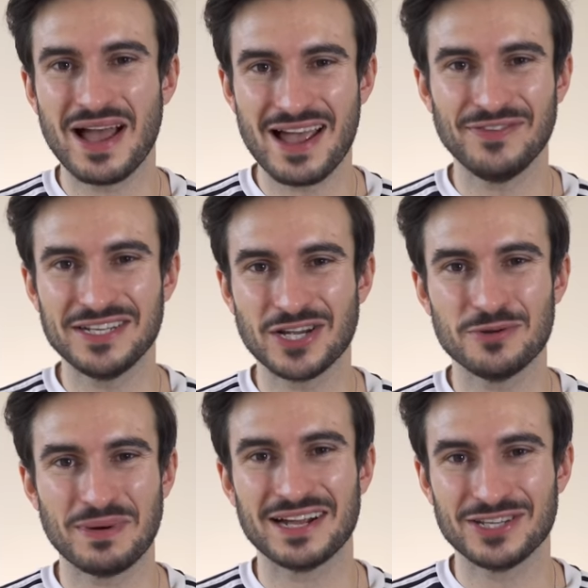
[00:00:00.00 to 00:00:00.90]
a heavy
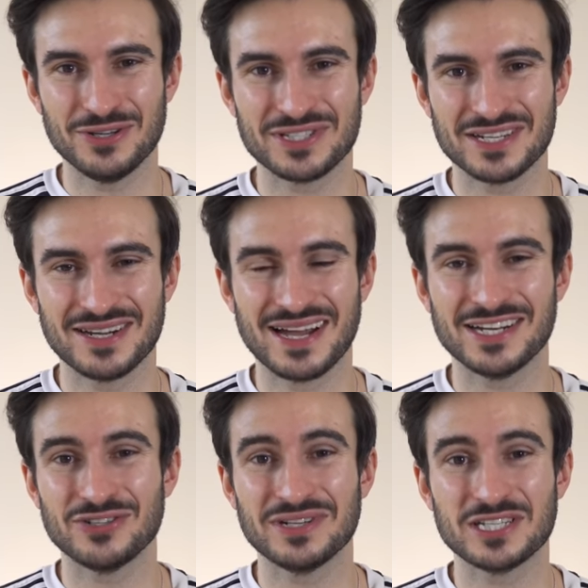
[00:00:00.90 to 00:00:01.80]
tote bag user
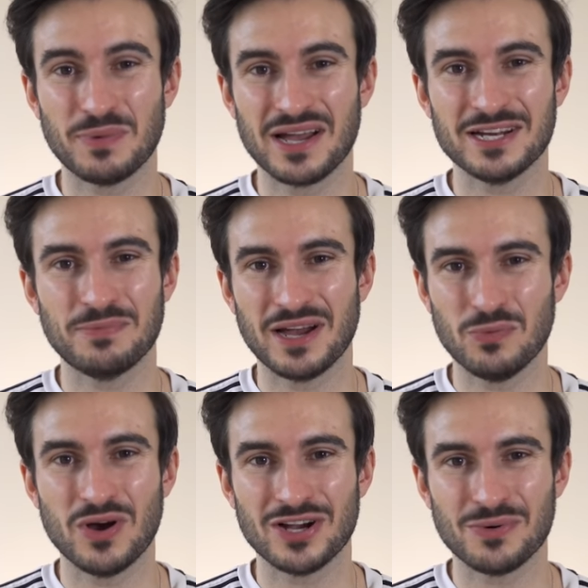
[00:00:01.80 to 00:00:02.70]
and you're inspired by
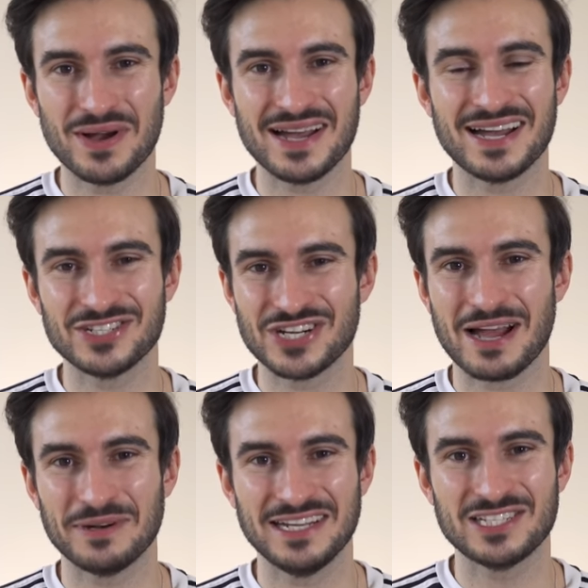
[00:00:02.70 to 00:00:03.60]
workwear and
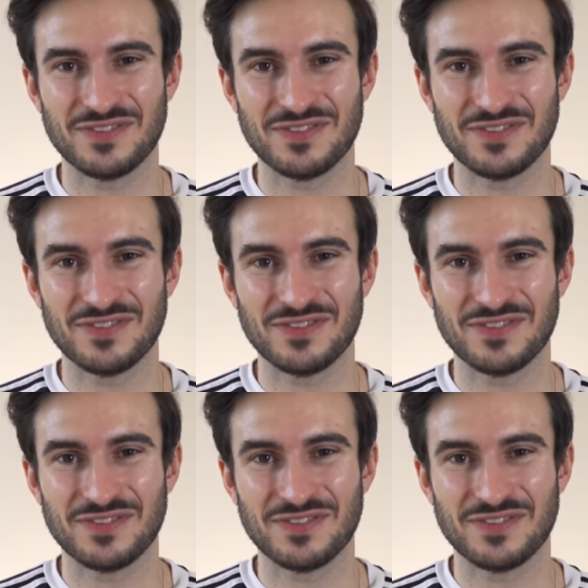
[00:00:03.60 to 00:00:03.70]
Japanese